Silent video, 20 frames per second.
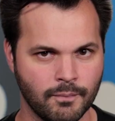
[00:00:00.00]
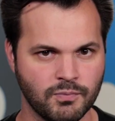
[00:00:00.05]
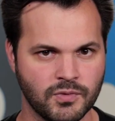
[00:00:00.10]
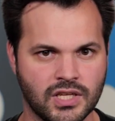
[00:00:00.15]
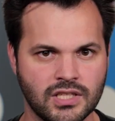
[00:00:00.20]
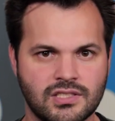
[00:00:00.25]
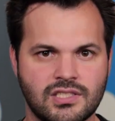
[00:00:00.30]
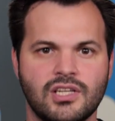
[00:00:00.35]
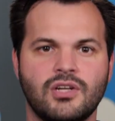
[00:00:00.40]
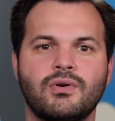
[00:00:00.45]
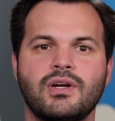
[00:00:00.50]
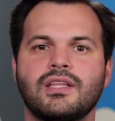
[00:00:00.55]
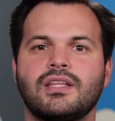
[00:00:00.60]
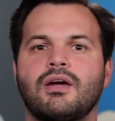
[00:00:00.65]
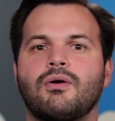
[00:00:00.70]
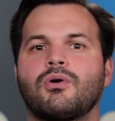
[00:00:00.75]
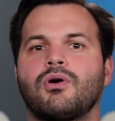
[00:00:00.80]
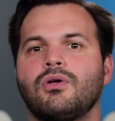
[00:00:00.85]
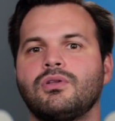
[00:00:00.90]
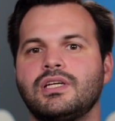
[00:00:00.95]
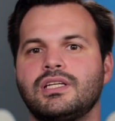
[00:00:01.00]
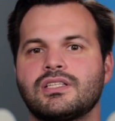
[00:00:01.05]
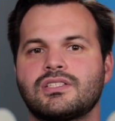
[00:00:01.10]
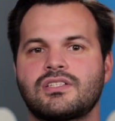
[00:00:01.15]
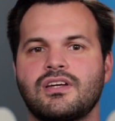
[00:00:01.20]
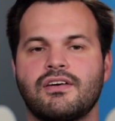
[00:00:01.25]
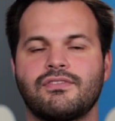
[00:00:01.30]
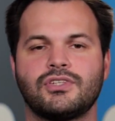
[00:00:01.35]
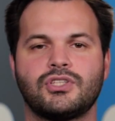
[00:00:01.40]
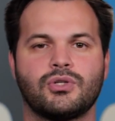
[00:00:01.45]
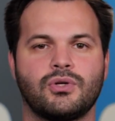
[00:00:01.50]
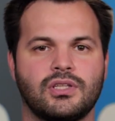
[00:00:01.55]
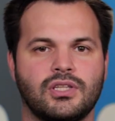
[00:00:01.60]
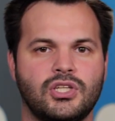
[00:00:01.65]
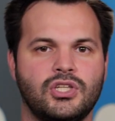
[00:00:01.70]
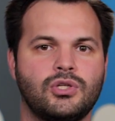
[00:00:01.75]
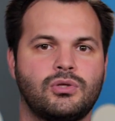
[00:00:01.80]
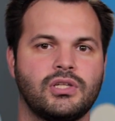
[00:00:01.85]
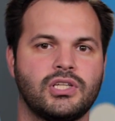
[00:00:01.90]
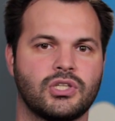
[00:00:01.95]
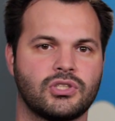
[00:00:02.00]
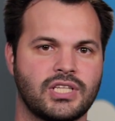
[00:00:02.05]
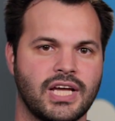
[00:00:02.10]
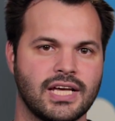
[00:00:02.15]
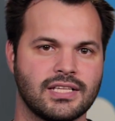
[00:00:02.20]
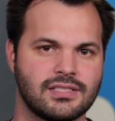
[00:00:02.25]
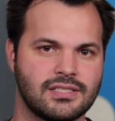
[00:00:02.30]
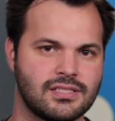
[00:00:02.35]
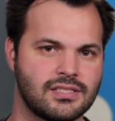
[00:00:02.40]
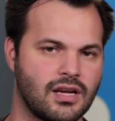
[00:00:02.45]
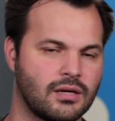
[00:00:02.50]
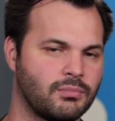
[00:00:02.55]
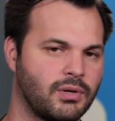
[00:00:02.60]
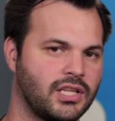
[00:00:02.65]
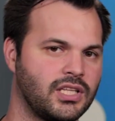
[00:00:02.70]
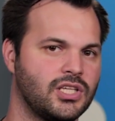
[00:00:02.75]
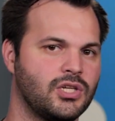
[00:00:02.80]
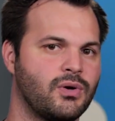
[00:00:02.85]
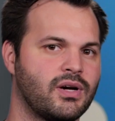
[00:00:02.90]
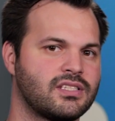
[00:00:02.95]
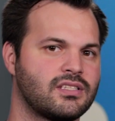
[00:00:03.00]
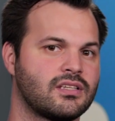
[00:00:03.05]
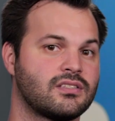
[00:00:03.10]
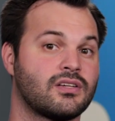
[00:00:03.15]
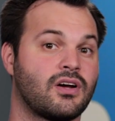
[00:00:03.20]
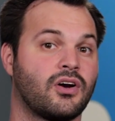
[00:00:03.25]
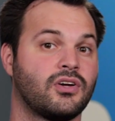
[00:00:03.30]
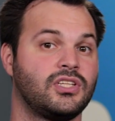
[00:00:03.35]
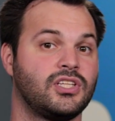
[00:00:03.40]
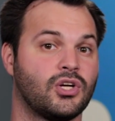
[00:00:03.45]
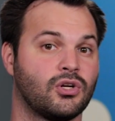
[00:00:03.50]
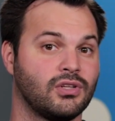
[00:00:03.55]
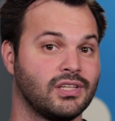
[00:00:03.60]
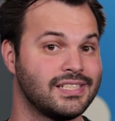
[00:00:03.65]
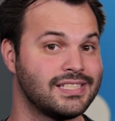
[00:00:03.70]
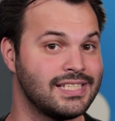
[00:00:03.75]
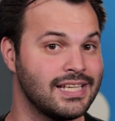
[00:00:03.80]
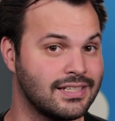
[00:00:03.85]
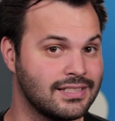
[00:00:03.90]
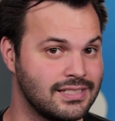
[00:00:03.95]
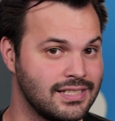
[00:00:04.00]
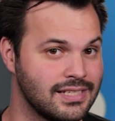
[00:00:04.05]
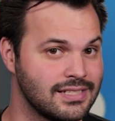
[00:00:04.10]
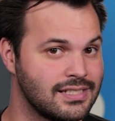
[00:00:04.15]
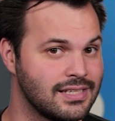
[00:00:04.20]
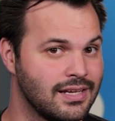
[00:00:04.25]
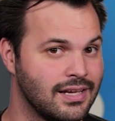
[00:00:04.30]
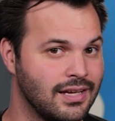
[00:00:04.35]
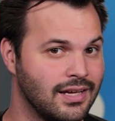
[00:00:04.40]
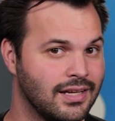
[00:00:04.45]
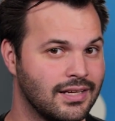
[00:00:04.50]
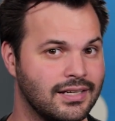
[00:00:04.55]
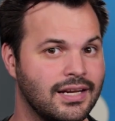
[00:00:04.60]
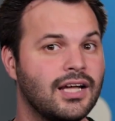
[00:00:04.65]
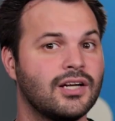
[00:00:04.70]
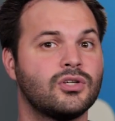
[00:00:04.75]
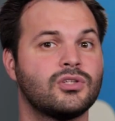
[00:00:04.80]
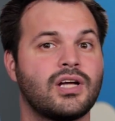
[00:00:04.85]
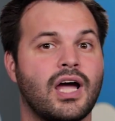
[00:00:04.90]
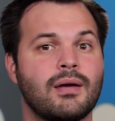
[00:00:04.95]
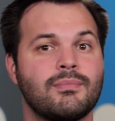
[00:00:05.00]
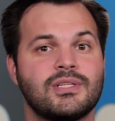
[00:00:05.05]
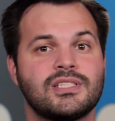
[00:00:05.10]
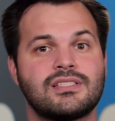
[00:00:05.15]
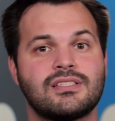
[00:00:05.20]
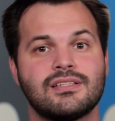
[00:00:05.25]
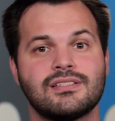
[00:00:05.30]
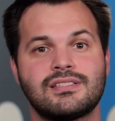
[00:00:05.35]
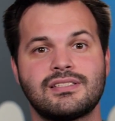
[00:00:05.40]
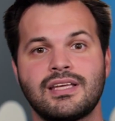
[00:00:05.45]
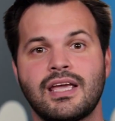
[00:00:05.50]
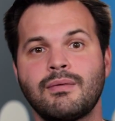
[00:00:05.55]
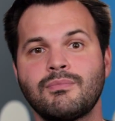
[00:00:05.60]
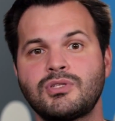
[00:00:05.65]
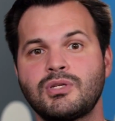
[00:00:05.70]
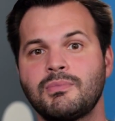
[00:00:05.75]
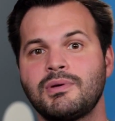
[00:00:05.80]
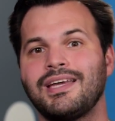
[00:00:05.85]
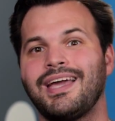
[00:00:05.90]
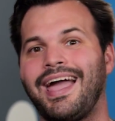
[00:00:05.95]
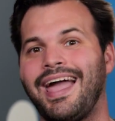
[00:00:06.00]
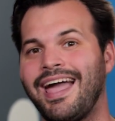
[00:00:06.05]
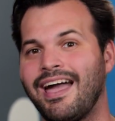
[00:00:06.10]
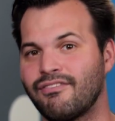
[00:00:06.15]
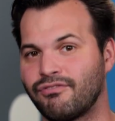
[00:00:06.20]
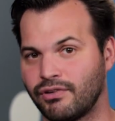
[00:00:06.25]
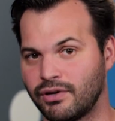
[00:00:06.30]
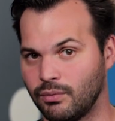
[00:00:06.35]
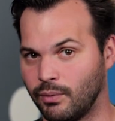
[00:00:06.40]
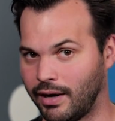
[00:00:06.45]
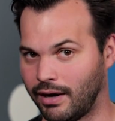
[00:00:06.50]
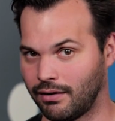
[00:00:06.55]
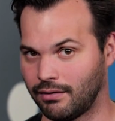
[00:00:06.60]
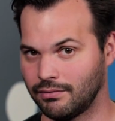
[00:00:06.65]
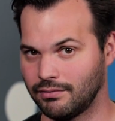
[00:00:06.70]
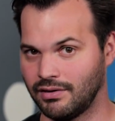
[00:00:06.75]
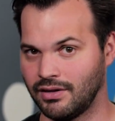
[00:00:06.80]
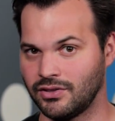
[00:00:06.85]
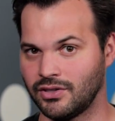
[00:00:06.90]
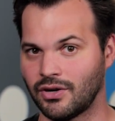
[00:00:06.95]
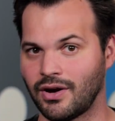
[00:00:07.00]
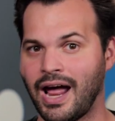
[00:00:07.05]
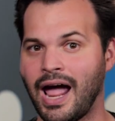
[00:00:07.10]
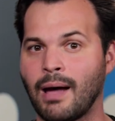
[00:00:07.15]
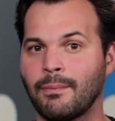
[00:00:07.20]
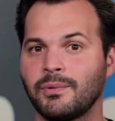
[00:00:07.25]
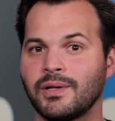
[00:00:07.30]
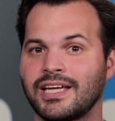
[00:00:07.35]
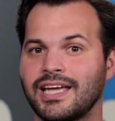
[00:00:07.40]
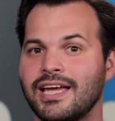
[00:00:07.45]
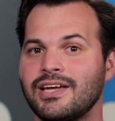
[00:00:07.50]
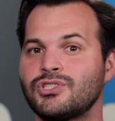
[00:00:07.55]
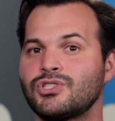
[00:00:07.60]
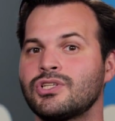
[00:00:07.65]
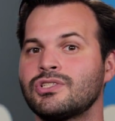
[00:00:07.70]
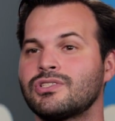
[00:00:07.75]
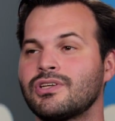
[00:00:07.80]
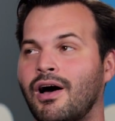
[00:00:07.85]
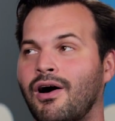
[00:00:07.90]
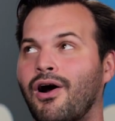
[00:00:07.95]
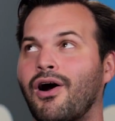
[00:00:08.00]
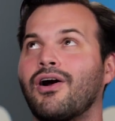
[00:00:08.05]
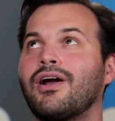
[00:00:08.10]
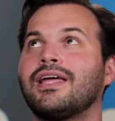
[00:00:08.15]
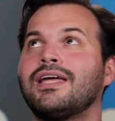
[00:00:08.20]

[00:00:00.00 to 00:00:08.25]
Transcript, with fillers: Considering they were only discovered during the nuclear tests done by the U S S R in the early sixties, nanodiamonds seem to be everywhere, and their applications are